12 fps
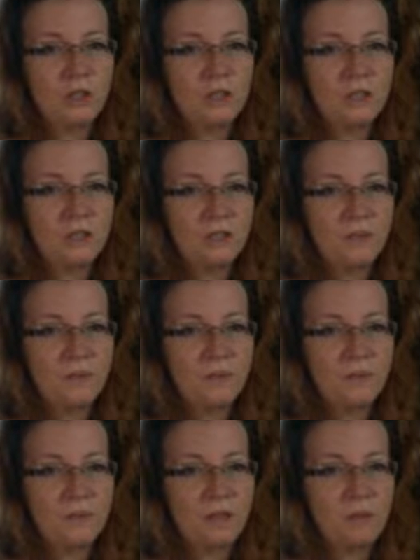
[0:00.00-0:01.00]

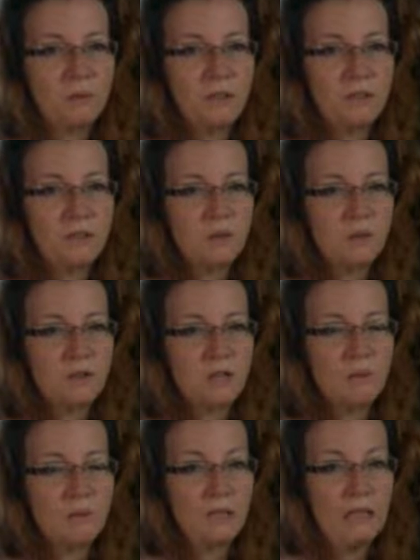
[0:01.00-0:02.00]
It all depends on what's
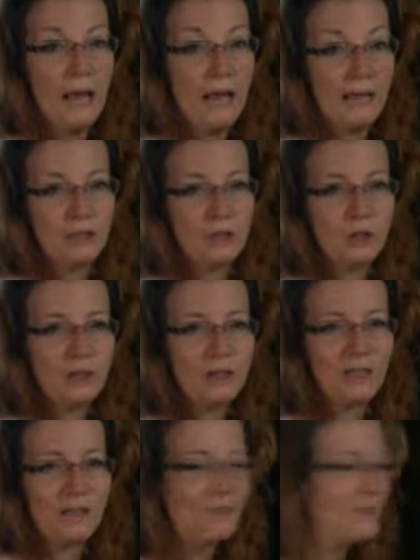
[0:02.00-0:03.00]
coming at you,
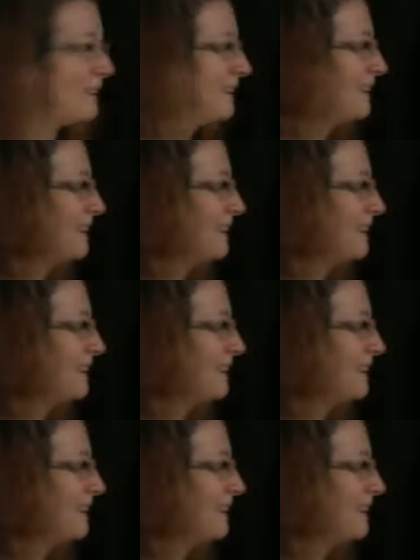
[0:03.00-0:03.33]
kind of thing.